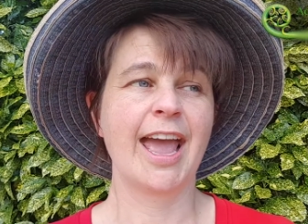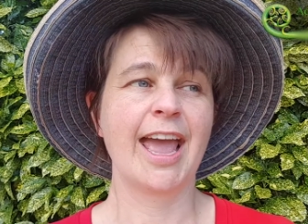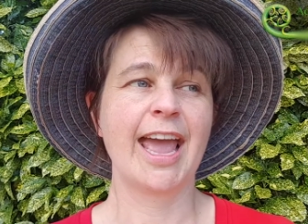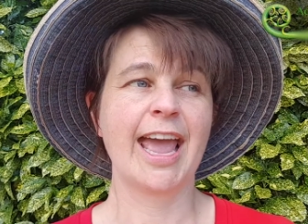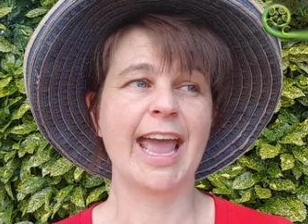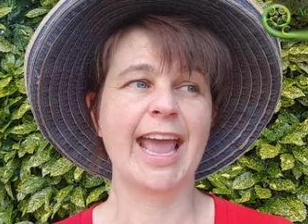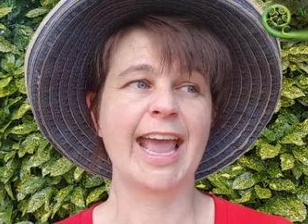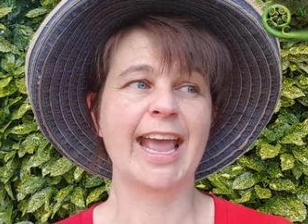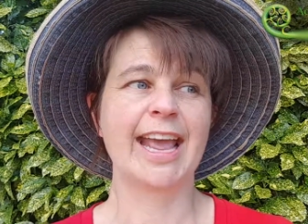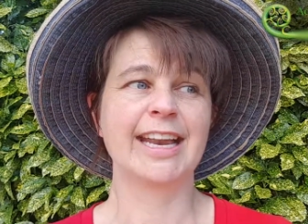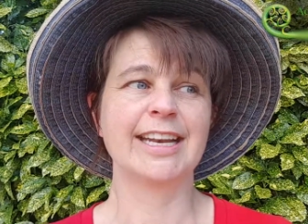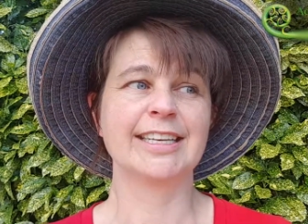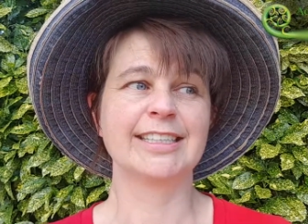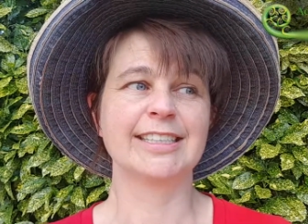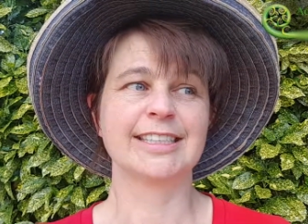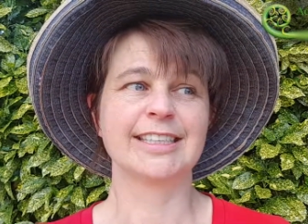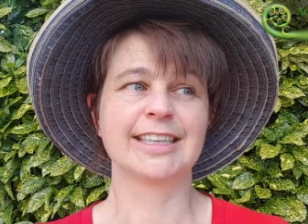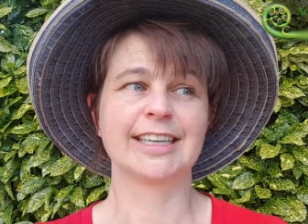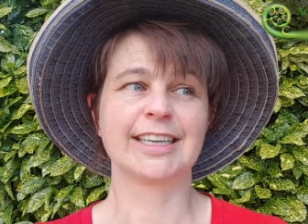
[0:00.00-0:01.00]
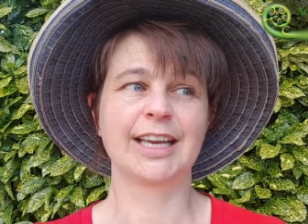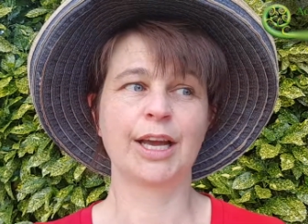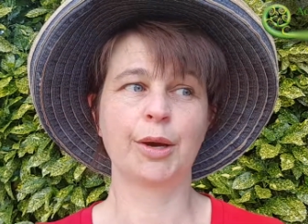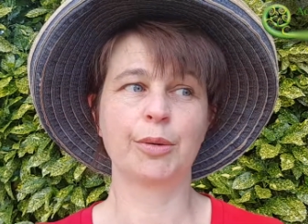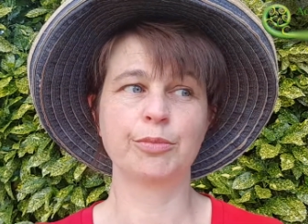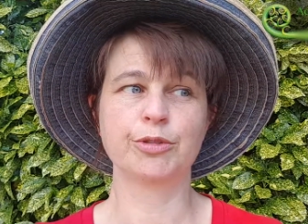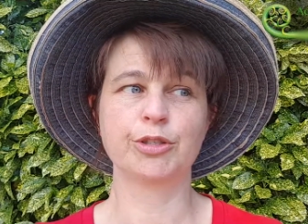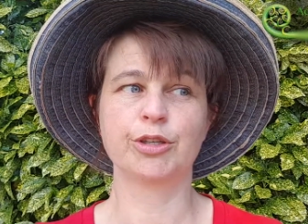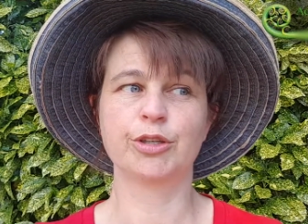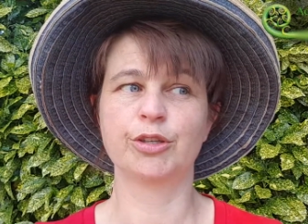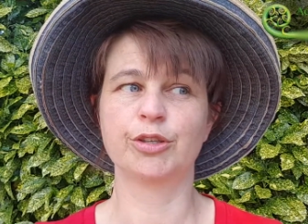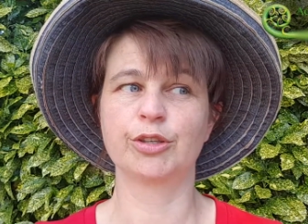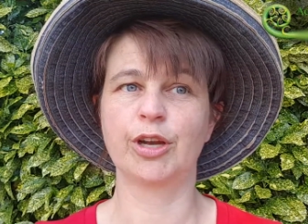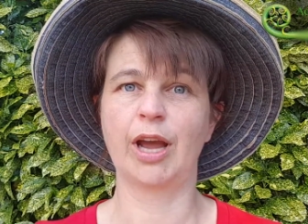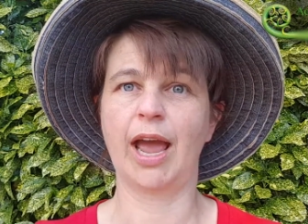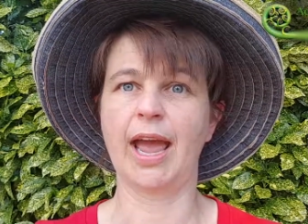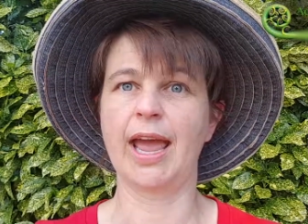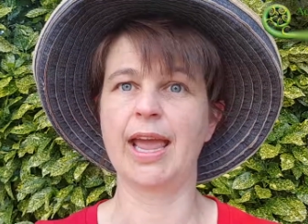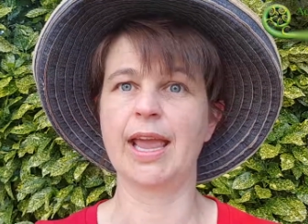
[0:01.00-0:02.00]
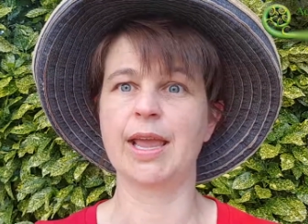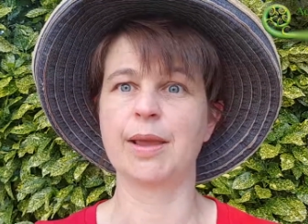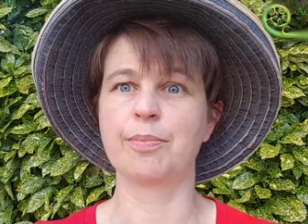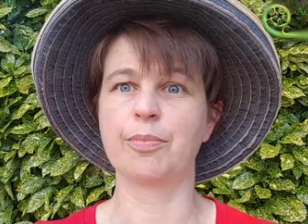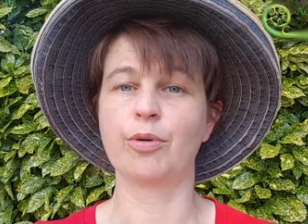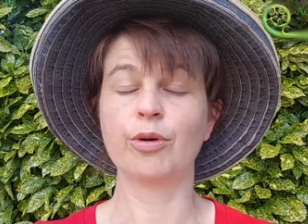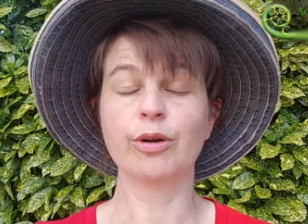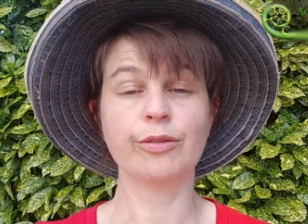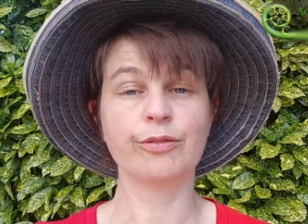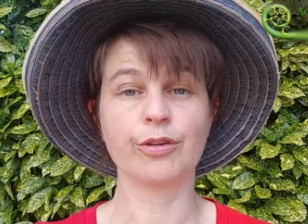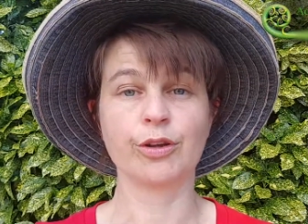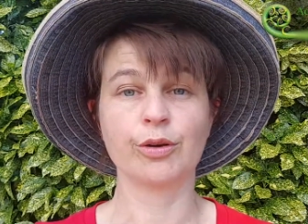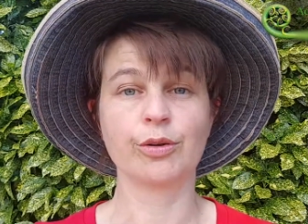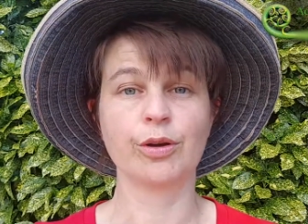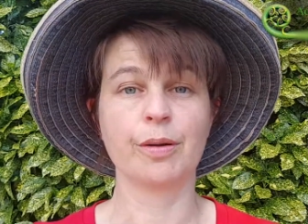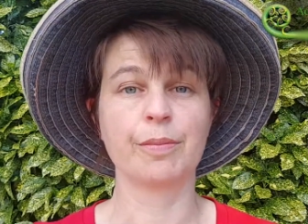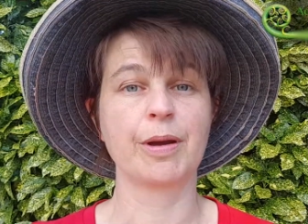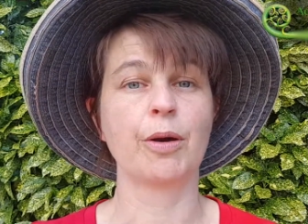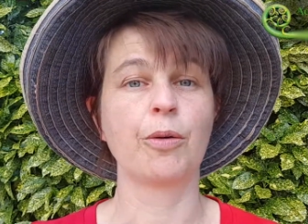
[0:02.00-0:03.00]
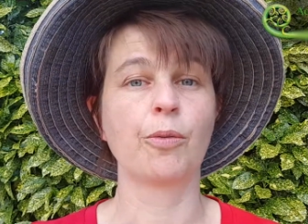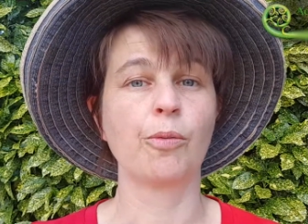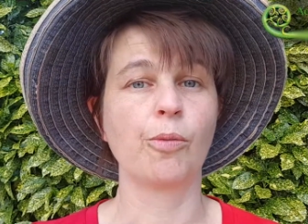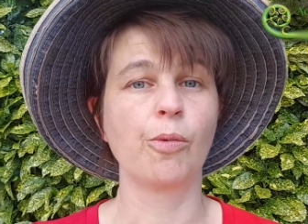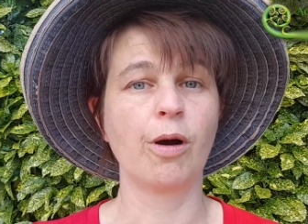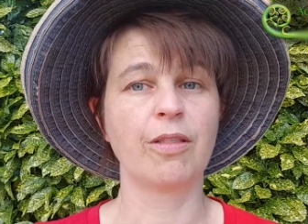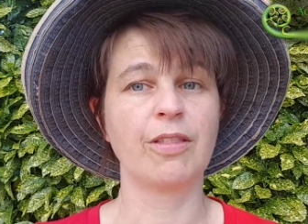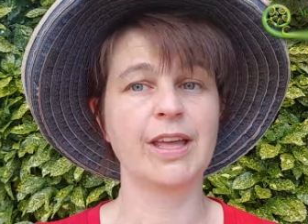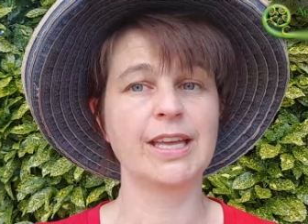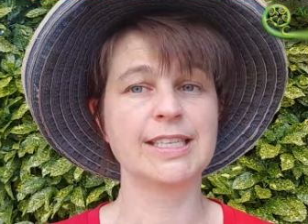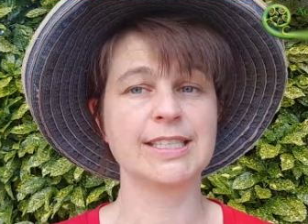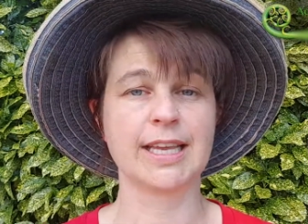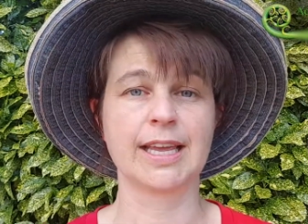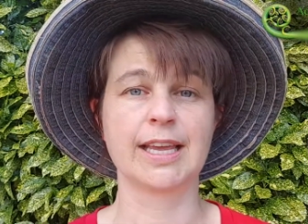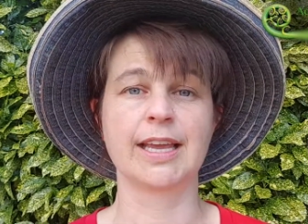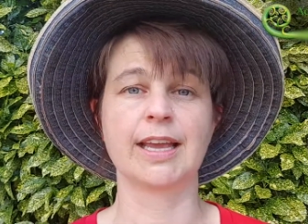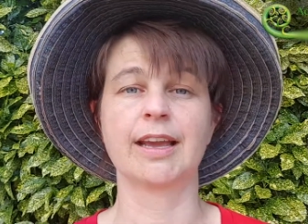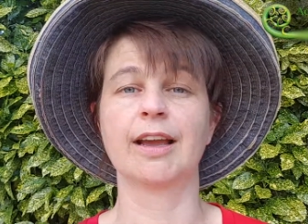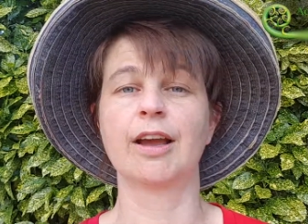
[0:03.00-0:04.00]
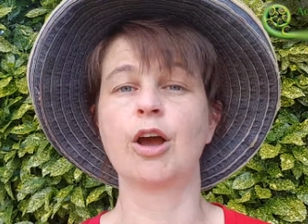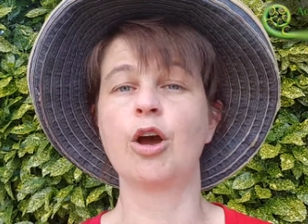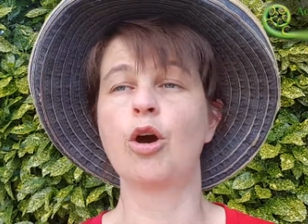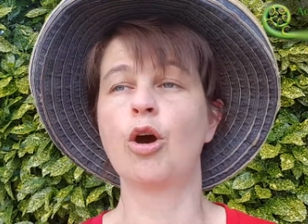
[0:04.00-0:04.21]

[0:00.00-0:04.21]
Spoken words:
and come to a point of view about what they're saying,